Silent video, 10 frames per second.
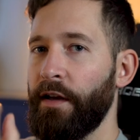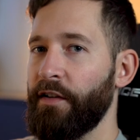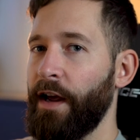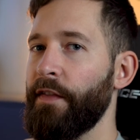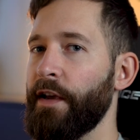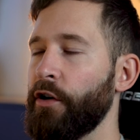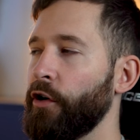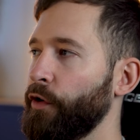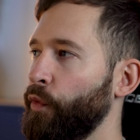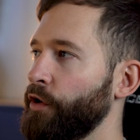Inside the
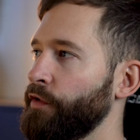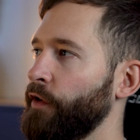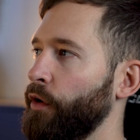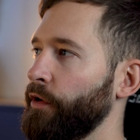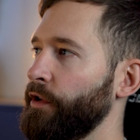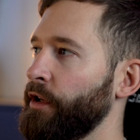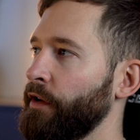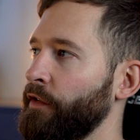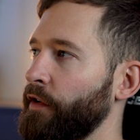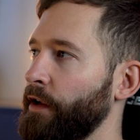encoder watch folder, you
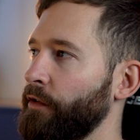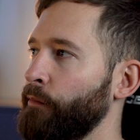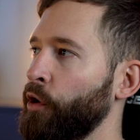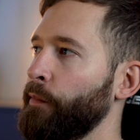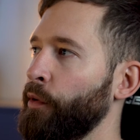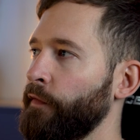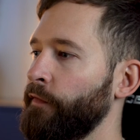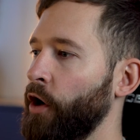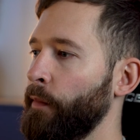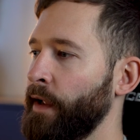can select multiple
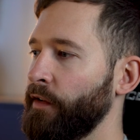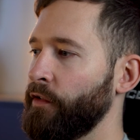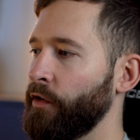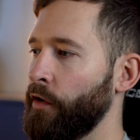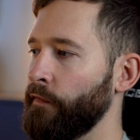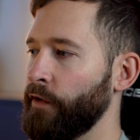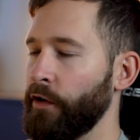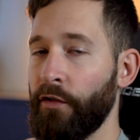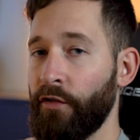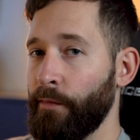formats to
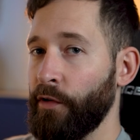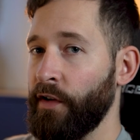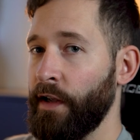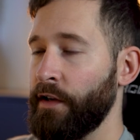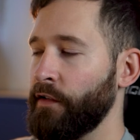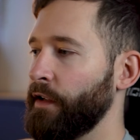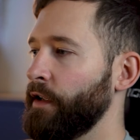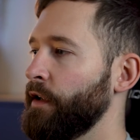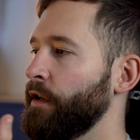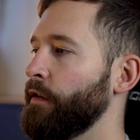convert to
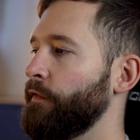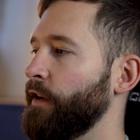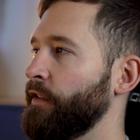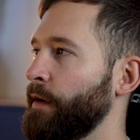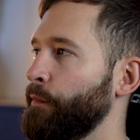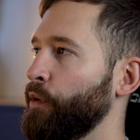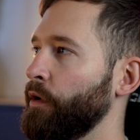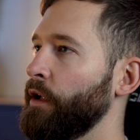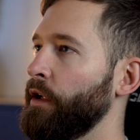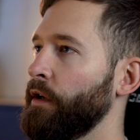simultaneously. For
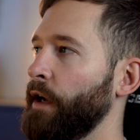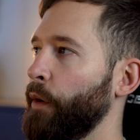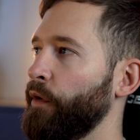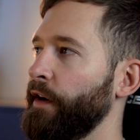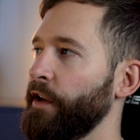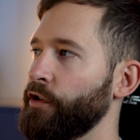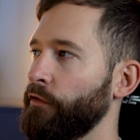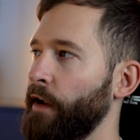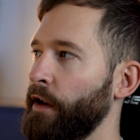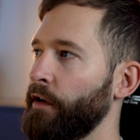example, our
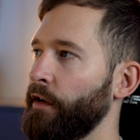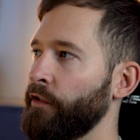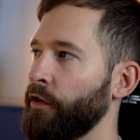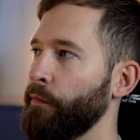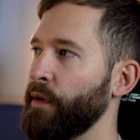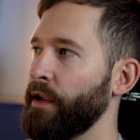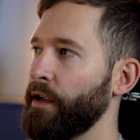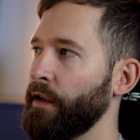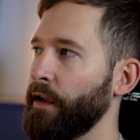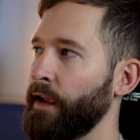initial render is going to
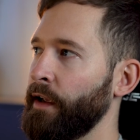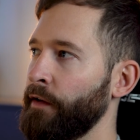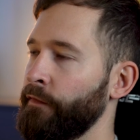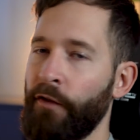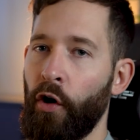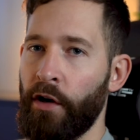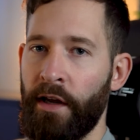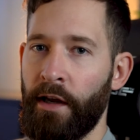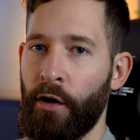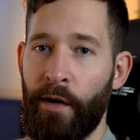be a
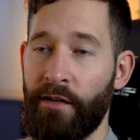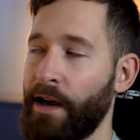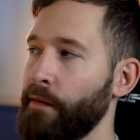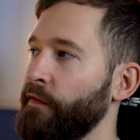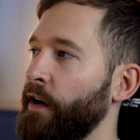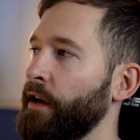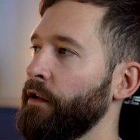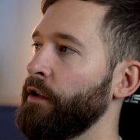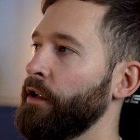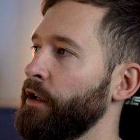4K QuickTime file.